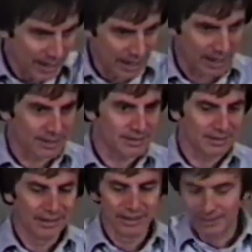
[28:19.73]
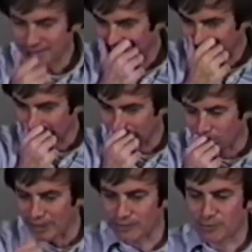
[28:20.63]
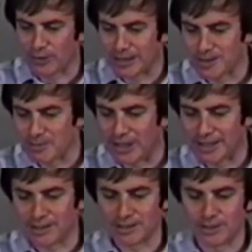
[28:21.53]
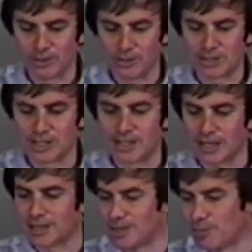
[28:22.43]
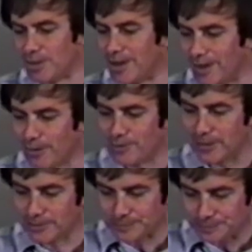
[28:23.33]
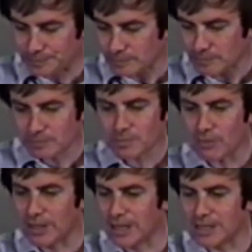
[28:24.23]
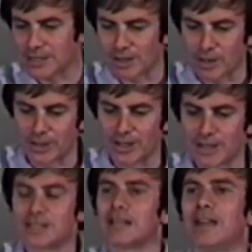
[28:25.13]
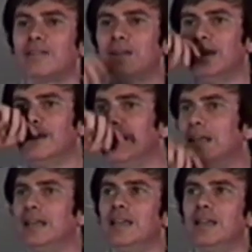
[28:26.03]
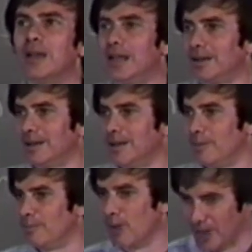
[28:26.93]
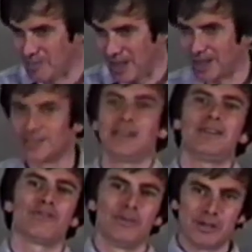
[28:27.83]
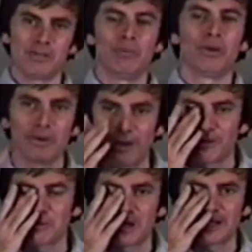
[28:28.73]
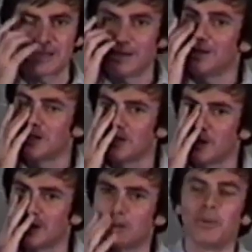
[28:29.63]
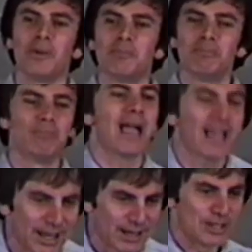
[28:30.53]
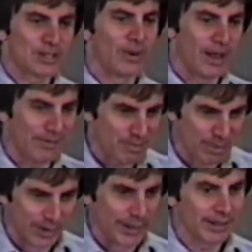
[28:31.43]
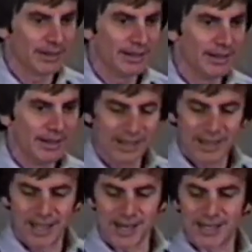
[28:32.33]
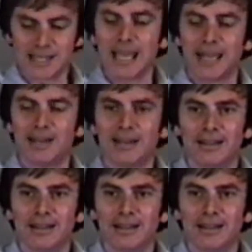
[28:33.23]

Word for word: hands. One friend of mine who was addicted to pornography years ago when he got saved, he got uh, bought a magazine from this pornographic place that he used to go to. He went back into the store having bought it, and he said,